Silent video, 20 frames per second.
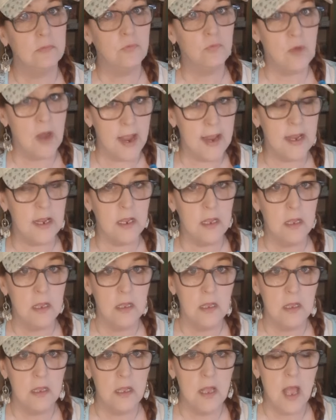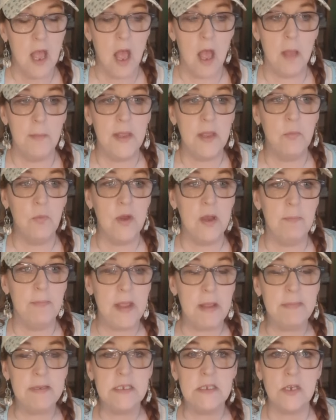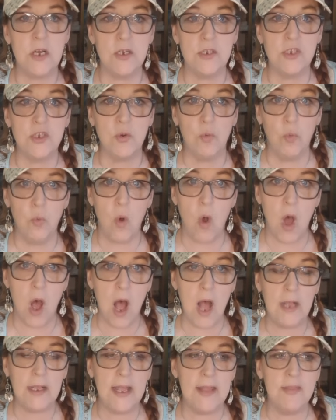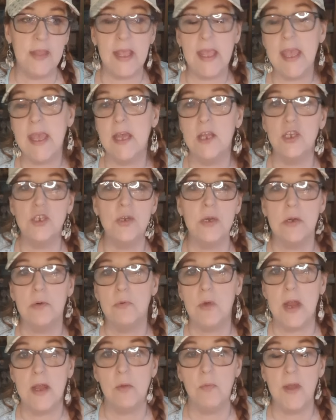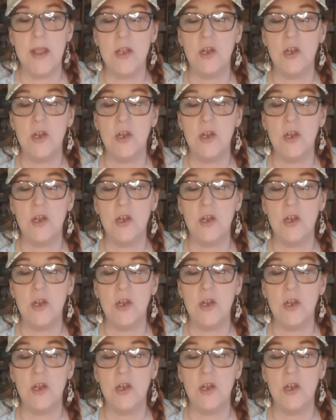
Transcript: right? I mean, when a baby starts to walk and they can't do it right away,